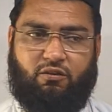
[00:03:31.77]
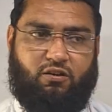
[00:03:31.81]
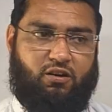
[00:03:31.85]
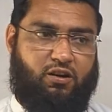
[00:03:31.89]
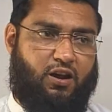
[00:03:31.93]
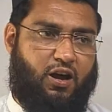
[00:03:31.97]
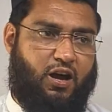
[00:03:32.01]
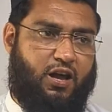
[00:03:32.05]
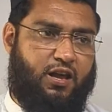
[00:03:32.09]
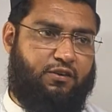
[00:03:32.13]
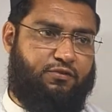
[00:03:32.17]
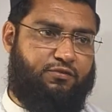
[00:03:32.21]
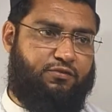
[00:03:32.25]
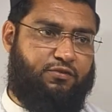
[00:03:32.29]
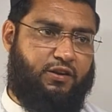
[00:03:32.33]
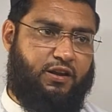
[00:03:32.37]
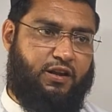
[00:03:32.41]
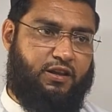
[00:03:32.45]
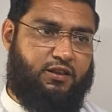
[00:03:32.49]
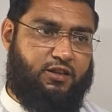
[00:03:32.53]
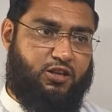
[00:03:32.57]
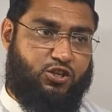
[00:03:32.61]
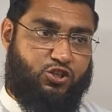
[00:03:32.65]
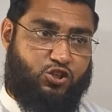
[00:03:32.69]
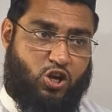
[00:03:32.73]
our life
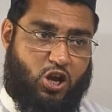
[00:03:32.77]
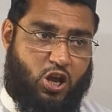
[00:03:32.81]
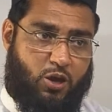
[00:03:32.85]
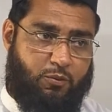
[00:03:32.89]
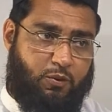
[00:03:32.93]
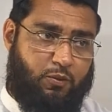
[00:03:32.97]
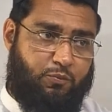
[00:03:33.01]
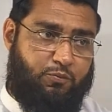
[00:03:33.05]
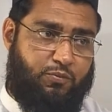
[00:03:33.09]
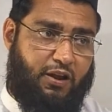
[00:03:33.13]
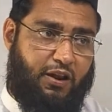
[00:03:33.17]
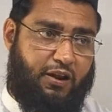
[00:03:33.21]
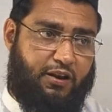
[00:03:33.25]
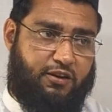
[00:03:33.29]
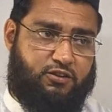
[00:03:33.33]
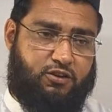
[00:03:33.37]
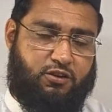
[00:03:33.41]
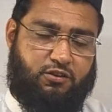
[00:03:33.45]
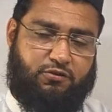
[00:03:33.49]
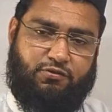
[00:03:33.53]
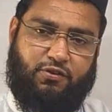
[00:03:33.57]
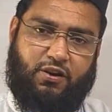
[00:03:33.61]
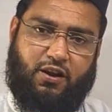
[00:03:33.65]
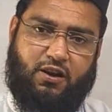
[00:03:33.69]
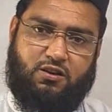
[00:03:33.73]
in the shape of
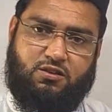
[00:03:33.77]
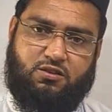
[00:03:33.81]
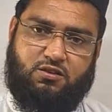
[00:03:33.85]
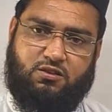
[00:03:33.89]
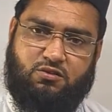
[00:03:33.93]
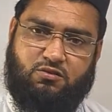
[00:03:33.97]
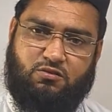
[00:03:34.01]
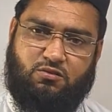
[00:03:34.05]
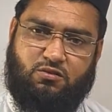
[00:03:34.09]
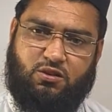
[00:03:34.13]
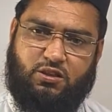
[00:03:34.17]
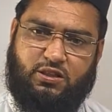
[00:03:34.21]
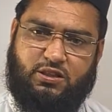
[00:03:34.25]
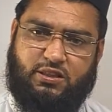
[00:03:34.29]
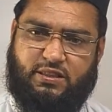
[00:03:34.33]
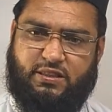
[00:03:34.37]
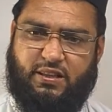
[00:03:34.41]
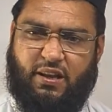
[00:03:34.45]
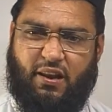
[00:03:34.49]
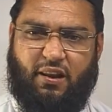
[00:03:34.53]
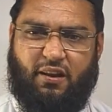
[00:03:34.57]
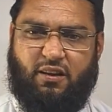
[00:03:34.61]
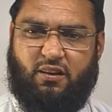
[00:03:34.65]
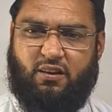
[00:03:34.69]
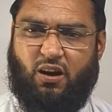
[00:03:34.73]
electric fans,
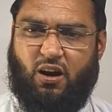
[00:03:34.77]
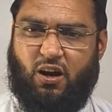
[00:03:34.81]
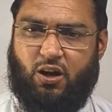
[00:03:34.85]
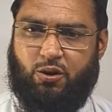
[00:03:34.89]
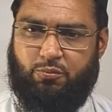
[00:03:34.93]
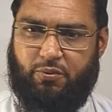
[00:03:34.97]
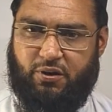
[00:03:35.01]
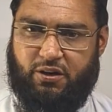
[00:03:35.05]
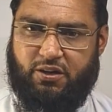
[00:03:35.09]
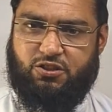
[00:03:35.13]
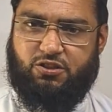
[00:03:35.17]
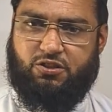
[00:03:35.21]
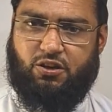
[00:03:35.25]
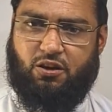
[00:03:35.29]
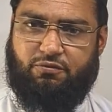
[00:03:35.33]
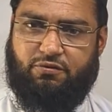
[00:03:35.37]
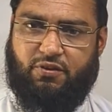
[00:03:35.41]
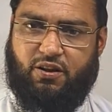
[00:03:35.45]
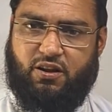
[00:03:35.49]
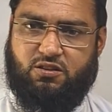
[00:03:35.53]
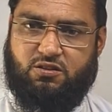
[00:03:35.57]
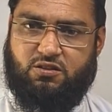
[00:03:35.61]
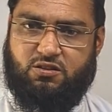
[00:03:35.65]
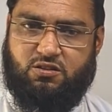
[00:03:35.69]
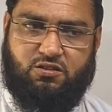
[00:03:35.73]
ceiling or pedestal
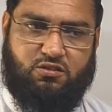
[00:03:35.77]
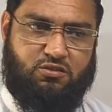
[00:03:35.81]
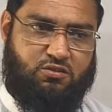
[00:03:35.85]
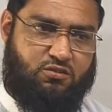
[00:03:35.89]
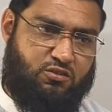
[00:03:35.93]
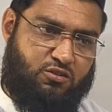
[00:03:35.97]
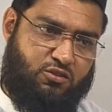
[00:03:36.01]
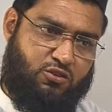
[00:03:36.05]
fans,